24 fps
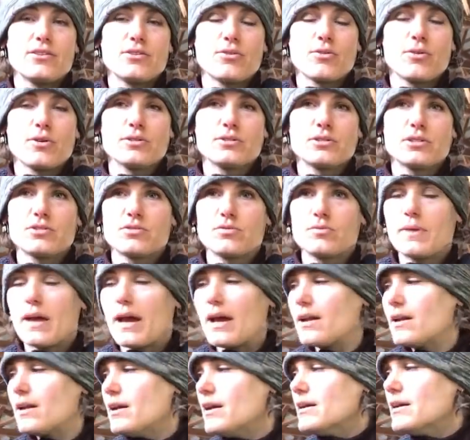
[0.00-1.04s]
their horses from
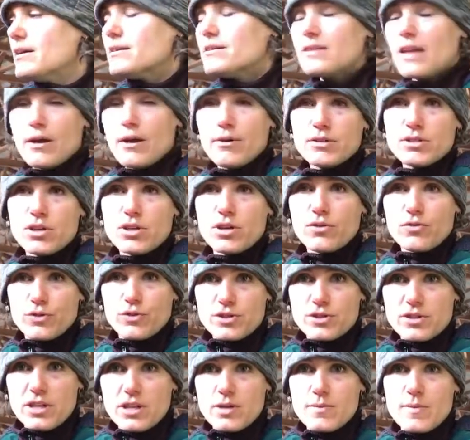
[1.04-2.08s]
that. That was good for
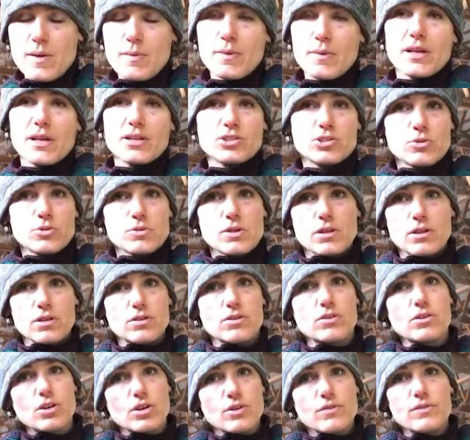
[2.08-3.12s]
Cinnamon because she was a
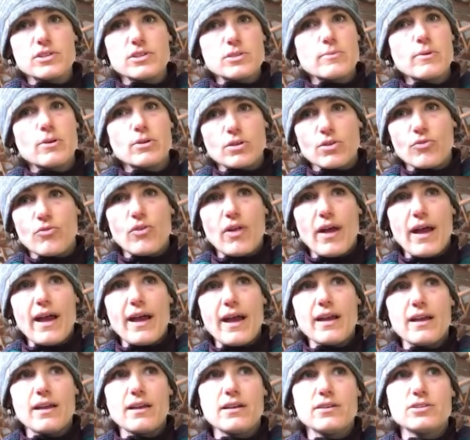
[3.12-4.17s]
little nervous about the
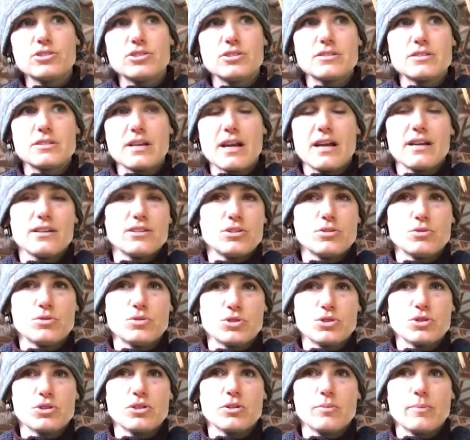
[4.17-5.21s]
flag. She's not too
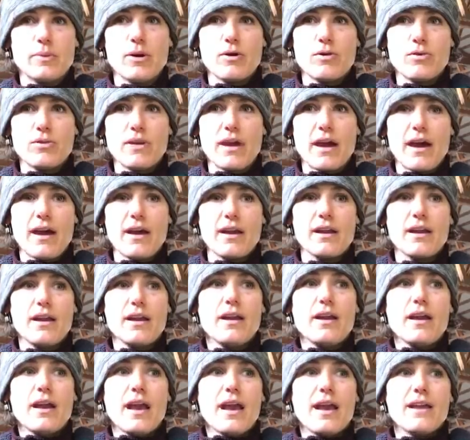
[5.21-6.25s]
sure about that.
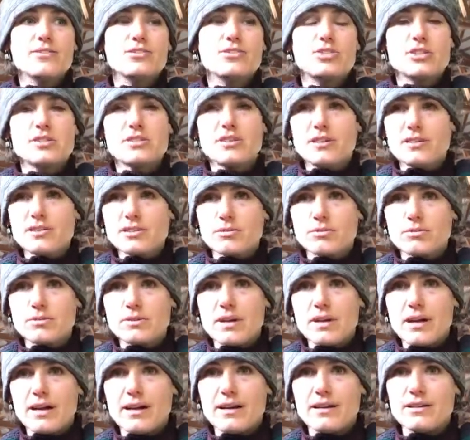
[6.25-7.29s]
And she's also
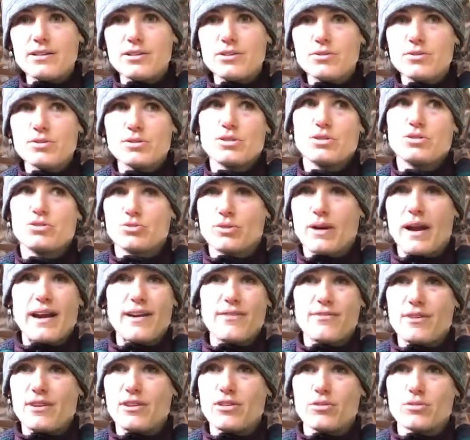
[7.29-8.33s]
not used to
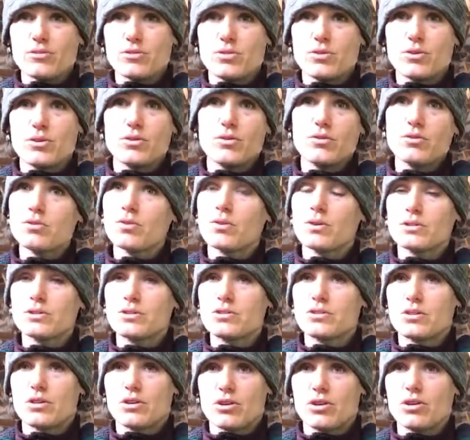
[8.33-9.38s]
driving those horses. Those
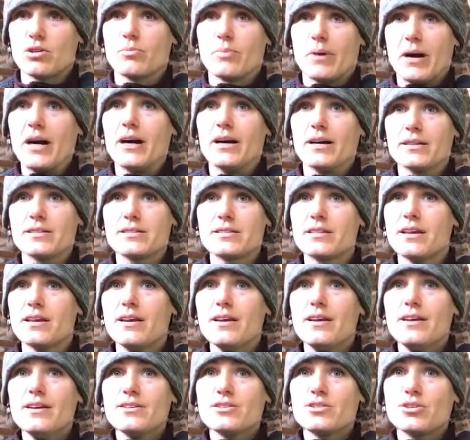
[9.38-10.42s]
horses are her boss.
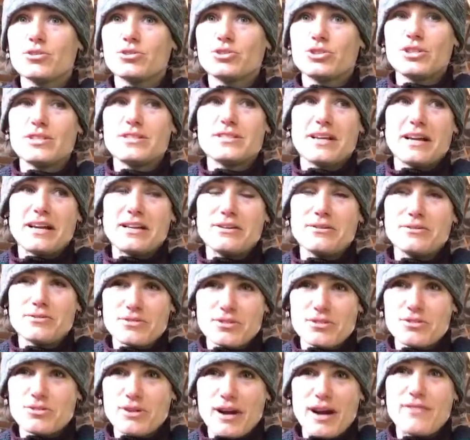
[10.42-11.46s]
So she's not used
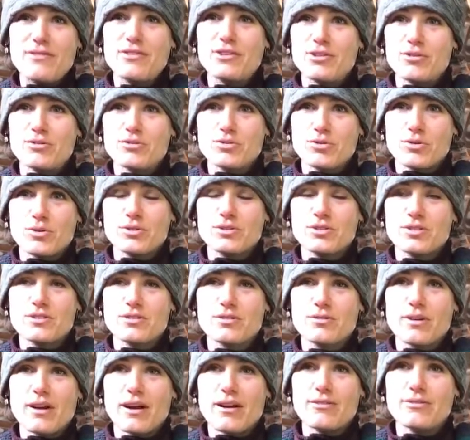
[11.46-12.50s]
to driving those horses
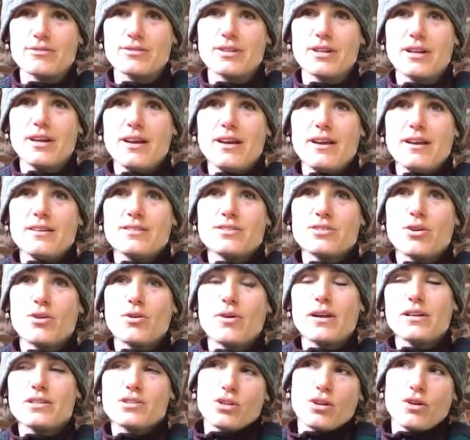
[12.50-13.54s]
around. So
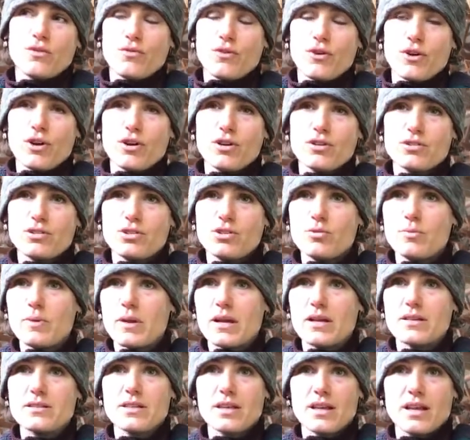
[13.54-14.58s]
it's good for her too
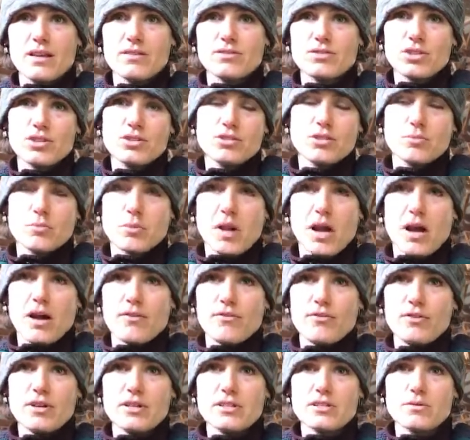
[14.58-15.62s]
because it gives her some
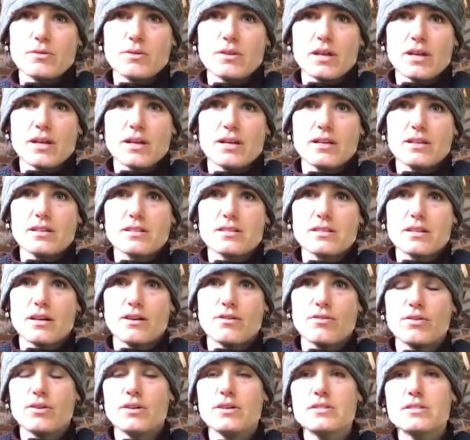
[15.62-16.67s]
confidence with that kind of stuff.
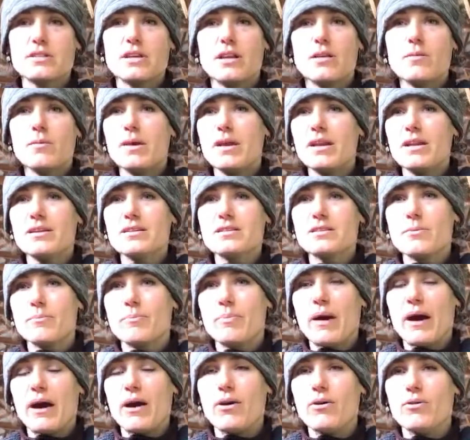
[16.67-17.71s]
Cinnamon is
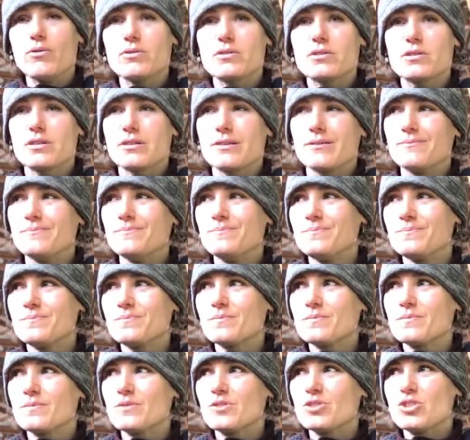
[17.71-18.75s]

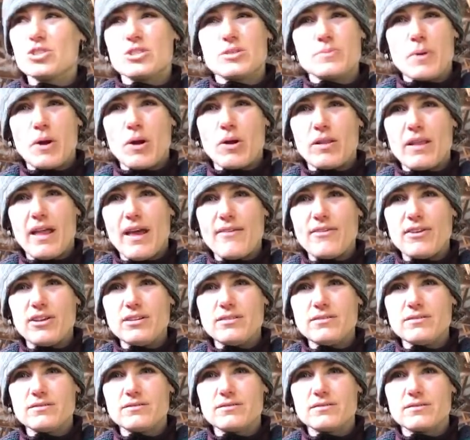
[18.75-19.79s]
she's about 11
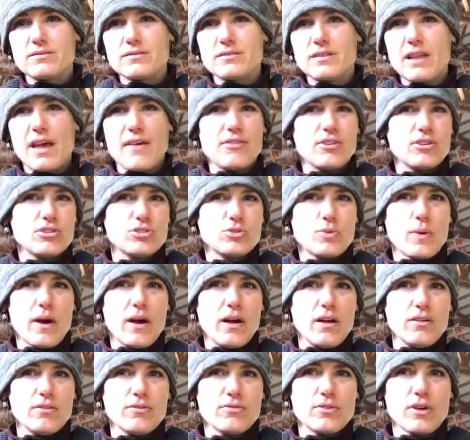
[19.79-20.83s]
or
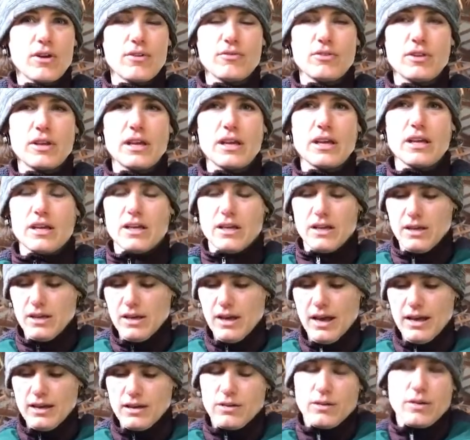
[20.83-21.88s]
12 roughly.
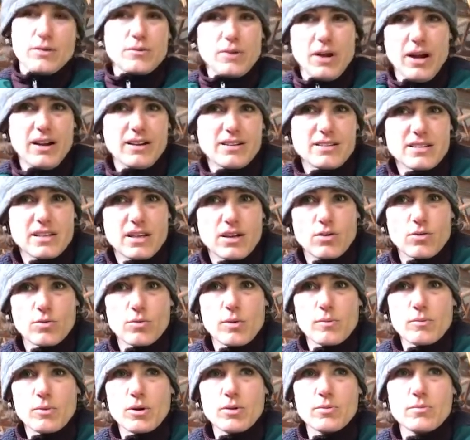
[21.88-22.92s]
I honestly, I don't
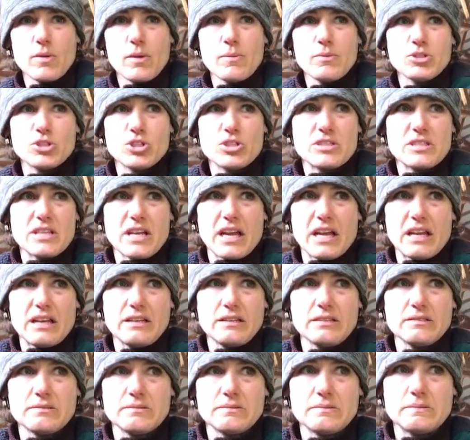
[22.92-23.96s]
remember. Maybe she's 10.
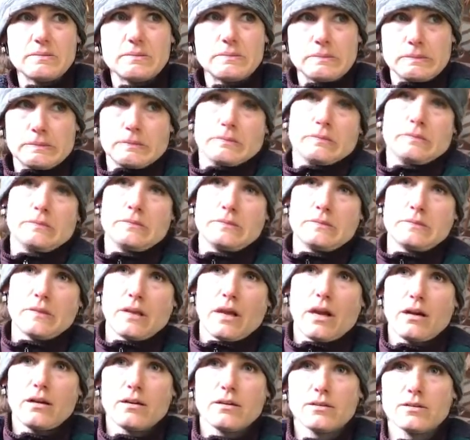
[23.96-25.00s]

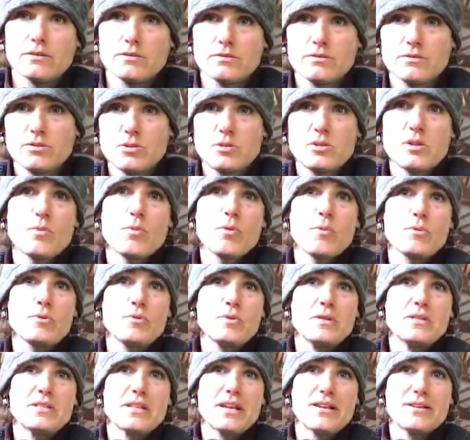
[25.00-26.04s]
I don't know. She's somewhere
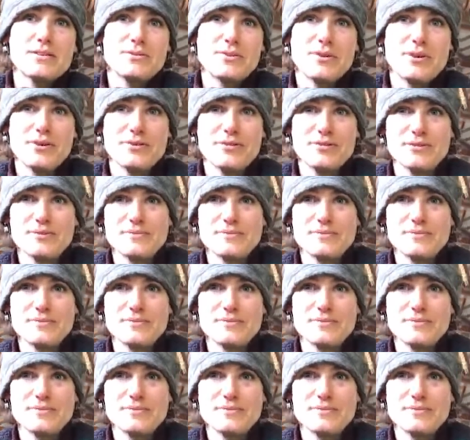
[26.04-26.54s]
between 10 and 12.